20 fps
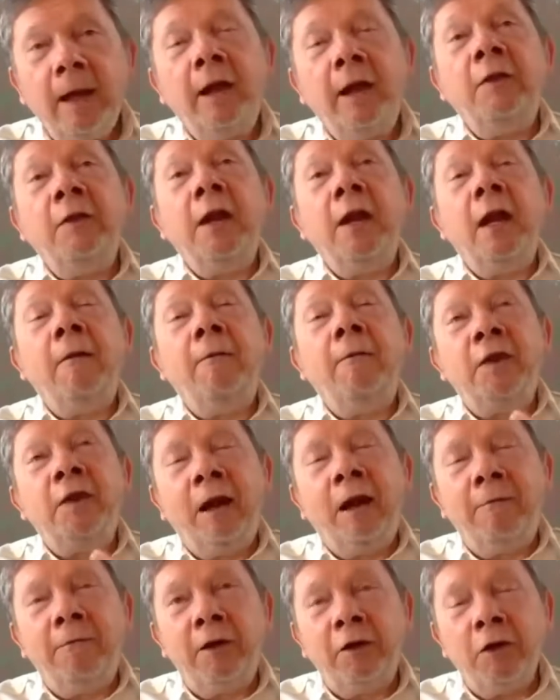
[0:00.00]
and then have
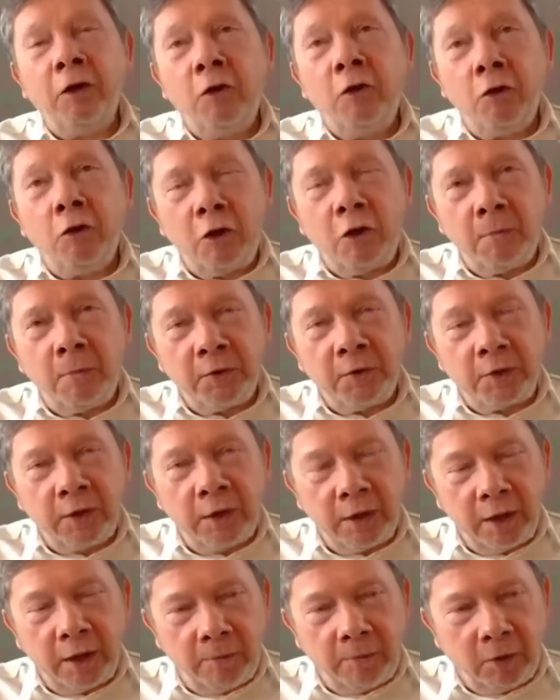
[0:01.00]
suffered
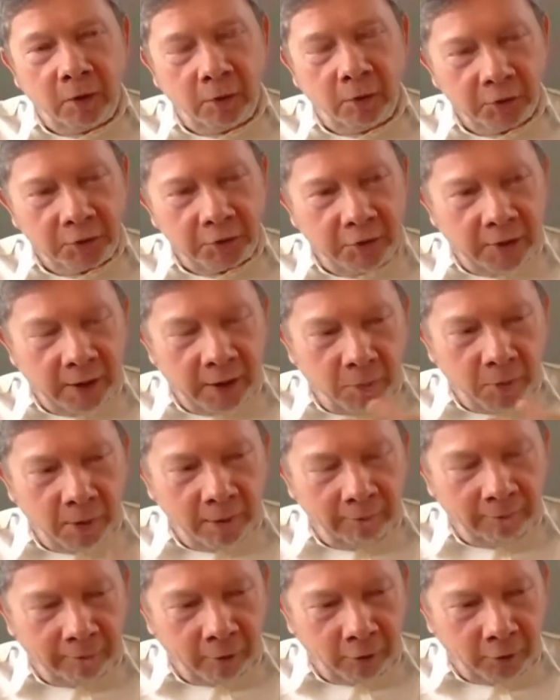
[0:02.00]
enormously because they
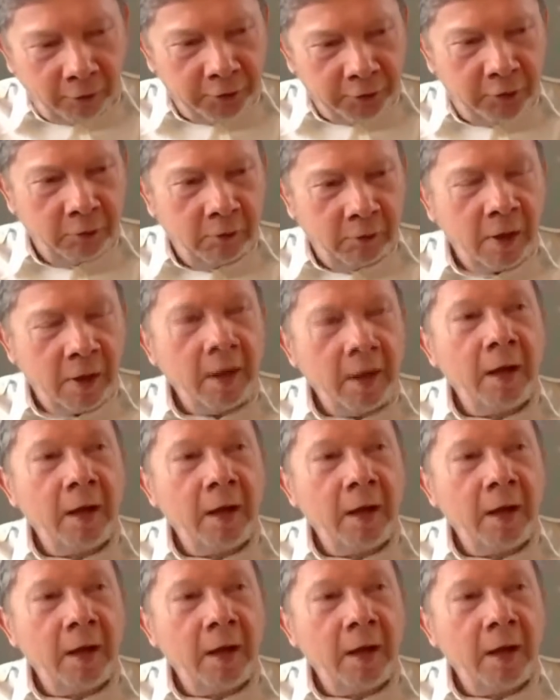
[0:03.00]
were forced to,